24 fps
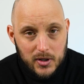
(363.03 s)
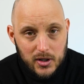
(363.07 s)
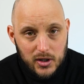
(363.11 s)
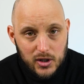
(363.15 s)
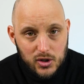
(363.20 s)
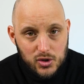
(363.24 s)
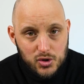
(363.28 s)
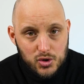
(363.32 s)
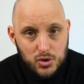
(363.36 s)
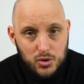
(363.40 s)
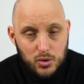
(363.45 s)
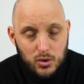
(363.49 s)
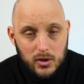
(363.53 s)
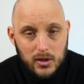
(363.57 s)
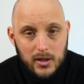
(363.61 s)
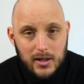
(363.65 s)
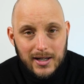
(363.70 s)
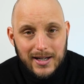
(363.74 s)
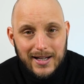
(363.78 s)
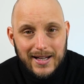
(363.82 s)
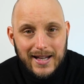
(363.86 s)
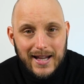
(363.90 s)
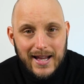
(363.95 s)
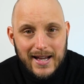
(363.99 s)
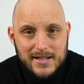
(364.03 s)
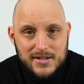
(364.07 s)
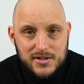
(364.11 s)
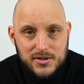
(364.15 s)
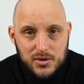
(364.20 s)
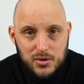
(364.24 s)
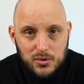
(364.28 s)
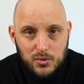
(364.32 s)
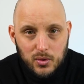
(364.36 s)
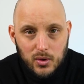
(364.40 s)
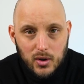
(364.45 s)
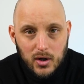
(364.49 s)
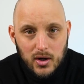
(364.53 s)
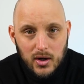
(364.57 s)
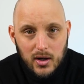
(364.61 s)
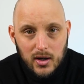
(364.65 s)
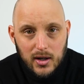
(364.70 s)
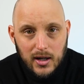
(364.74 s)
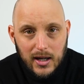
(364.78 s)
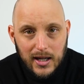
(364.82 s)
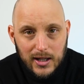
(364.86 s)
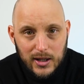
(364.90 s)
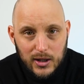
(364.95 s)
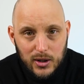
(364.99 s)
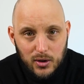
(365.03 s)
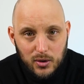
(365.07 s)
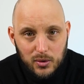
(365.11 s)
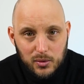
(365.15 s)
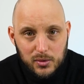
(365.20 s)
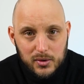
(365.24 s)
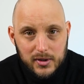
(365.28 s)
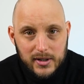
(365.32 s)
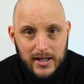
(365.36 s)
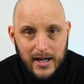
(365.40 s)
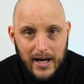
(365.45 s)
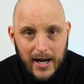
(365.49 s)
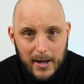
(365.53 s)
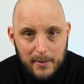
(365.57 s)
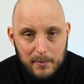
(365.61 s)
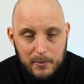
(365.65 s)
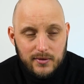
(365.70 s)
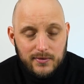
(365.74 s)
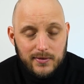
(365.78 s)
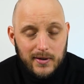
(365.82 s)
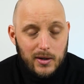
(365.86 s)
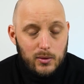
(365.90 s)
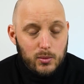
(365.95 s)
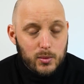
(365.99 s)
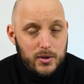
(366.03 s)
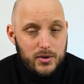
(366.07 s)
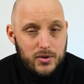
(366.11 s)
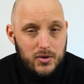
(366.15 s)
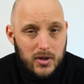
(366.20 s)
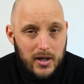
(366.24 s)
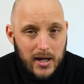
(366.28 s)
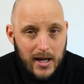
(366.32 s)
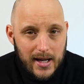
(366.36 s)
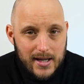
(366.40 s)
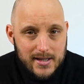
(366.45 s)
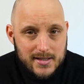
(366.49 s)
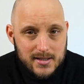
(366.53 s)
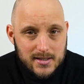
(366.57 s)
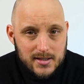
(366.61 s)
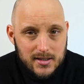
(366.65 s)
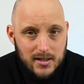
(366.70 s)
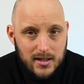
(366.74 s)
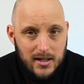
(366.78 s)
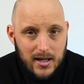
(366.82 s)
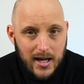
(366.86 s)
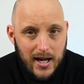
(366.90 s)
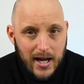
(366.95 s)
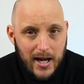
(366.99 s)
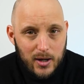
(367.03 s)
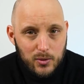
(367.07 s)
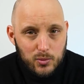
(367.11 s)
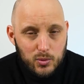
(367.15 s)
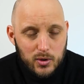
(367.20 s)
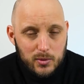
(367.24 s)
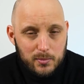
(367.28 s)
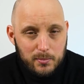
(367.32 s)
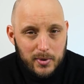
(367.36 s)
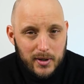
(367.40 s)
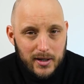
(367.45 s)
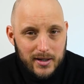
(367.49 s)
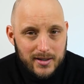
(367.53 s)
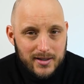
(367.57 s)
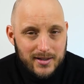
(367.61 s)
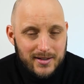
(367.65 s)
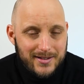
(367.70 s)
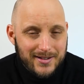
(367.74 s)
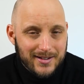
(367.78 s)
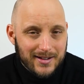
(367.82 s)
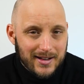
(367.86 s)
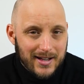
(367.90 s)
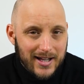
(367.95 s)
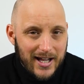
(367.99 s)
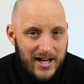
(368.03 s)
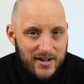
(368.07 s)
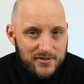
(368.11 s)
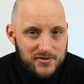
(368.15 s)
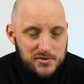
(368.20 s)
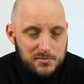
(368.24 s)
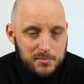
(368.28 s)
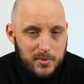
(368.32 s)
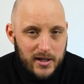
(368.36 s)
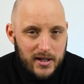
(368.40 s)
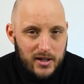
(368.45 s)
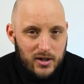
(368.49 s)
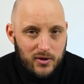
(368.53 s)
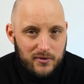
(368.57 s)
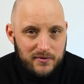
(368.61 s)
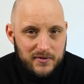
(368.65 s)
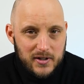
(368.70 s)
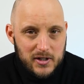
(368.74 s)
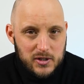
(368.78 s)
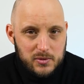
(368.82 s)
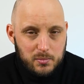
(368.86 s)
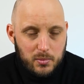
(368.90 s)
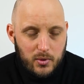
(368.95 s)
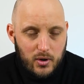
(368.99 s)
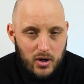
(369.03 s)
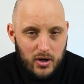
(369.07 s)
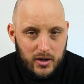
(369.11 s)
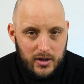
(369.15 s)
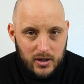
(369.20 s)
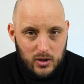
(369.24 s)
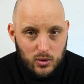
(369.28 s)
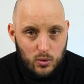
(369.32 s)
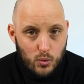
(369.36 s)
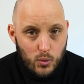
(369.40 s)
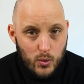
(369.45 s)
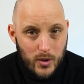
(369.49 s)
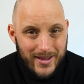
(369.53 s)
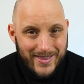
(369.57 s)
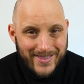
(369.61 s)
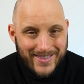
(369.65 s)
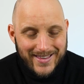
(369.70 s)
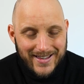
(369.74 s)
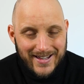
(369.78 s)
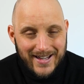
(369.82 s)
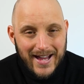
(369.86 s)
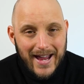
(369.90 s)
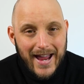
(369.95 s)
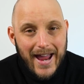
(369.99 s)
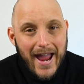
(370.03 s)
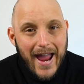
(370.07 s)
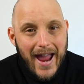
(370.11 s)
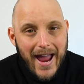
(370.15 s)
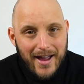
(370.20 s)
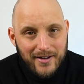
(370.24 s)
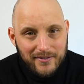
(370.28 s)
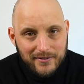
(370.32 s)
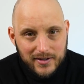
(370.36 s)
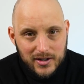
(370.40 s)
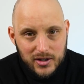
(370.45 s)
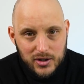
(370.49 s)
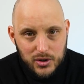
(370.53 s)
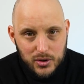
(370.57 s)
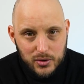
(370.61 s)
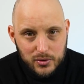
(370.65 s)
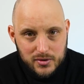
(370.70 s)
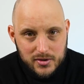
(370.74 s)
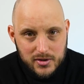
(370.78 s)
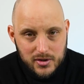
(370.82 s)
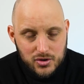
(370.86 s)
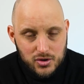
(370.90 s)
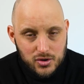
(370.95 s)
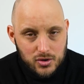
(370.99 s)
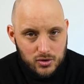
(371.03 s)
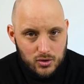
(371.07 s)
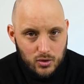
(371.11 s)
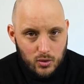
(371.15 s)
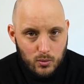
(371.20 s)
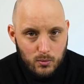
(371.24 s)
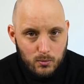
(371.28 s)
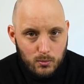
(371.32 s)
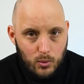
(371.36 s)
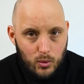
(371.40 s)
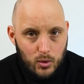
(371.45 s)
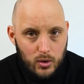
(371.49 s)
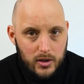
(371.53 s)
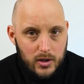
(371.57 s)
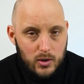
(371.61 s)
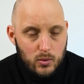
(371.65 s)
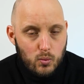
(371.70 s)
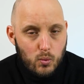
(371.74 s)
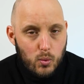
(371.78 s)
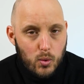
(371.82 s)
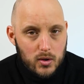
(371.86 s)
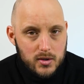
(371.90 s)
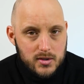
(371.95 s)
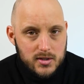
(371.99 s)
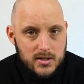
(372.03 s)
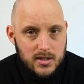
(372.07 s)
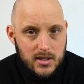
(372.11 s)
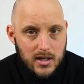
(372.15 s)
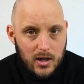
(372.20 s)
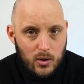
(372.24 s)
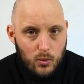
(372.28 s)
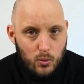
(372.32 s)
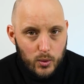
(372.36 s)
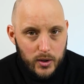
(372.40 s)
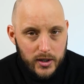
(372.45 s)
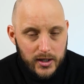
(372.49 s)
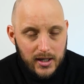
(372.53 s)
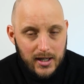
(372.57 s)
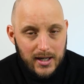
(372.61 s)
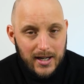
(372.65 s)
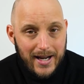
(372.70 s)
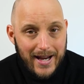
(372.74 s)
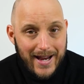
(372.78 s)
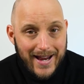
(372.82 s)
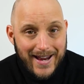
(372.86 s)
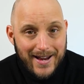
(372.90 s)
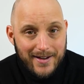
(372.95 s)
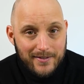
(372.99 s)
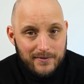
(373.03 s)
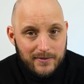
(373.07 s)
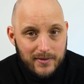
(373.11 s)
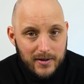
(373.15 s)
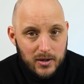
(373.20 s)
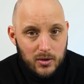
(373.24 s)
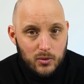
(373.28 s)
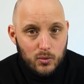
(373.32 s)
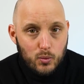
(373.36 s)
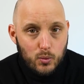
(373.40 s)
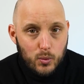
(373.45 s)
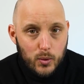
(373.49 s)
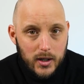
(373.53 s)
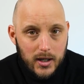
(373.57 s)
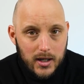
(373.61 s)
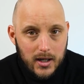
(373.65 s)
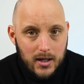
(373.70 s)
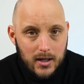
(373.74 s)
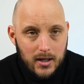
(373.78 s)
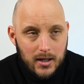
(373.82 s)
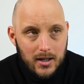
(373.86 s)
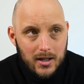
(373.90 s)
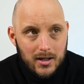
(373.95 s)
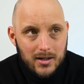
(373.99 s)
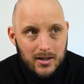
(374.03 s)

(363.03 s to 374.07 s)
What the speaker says: It should last you a long time. If I were to guess, I would put the lifespan of this product with heavy usage, so more than once a week, every week,